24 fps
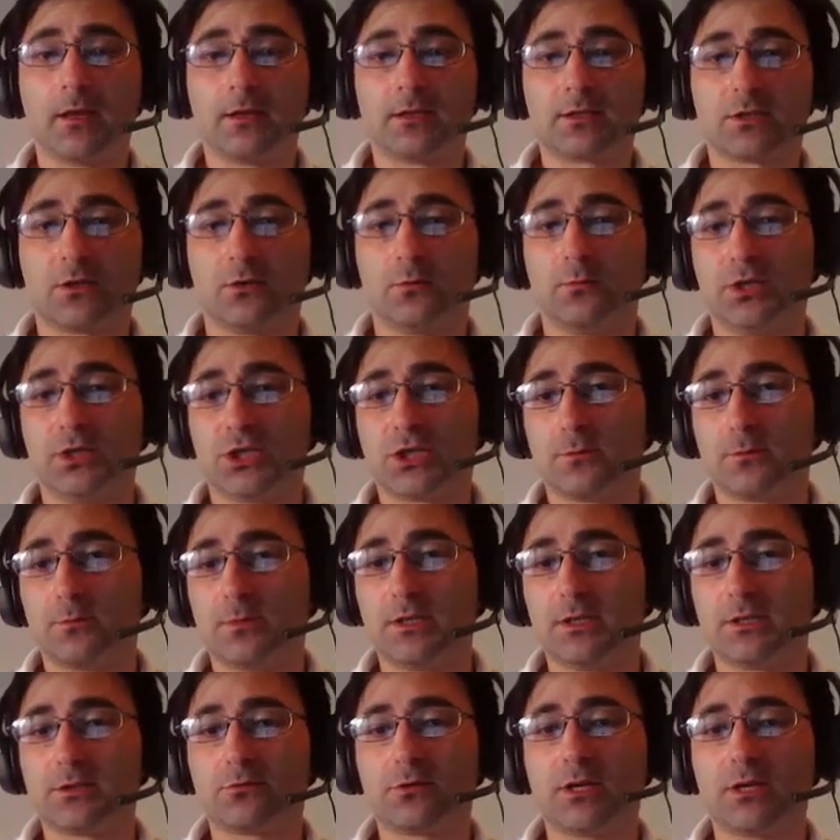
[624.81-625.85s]
So bishop
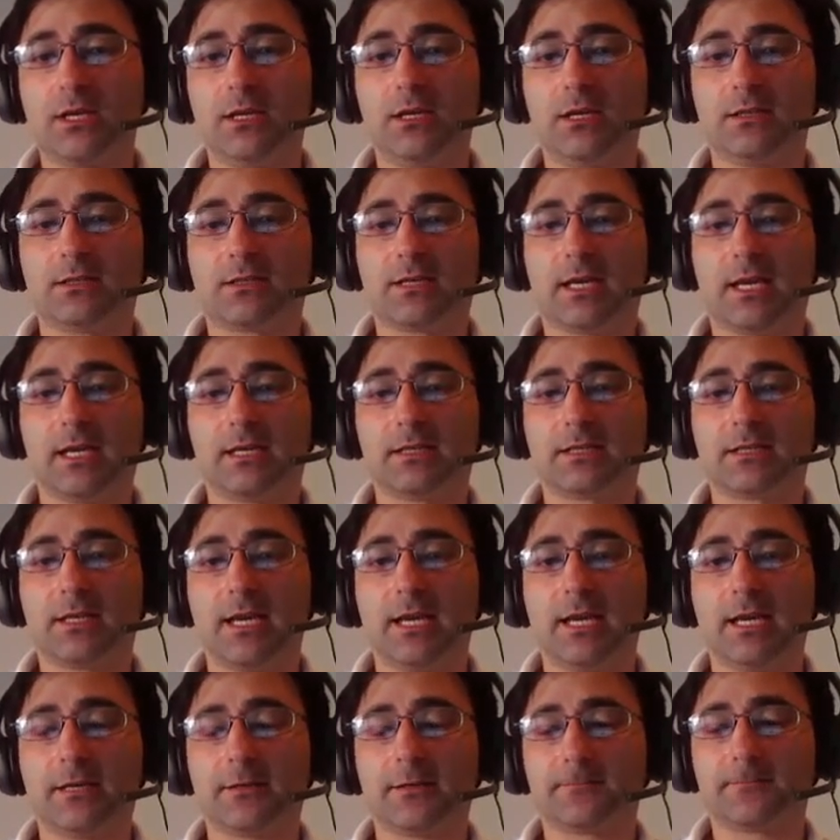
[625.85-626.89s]
d3,
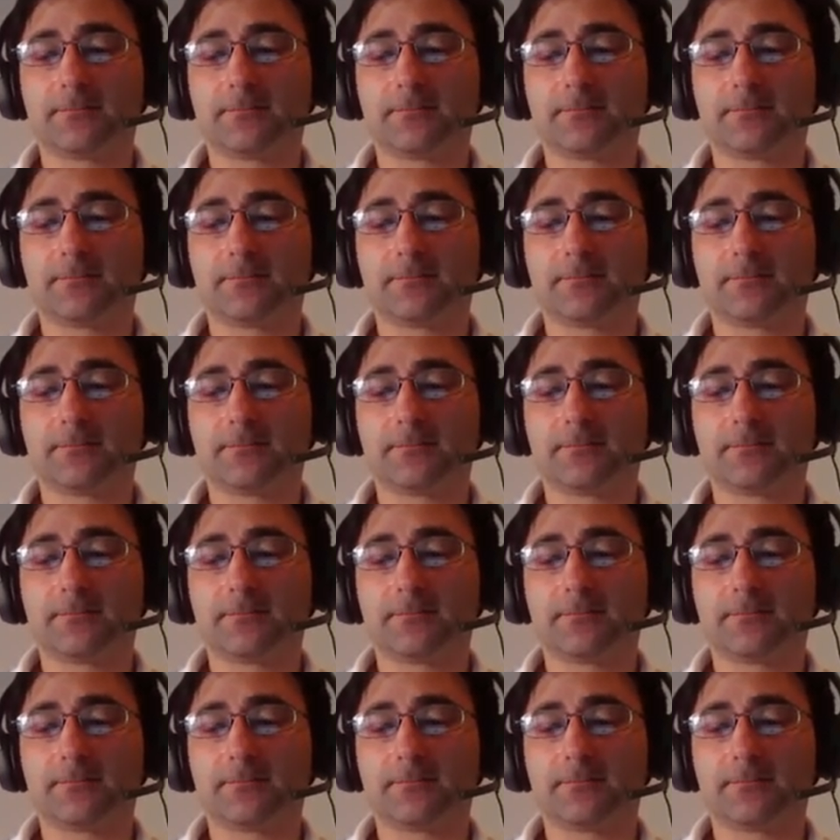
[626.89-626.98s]
take,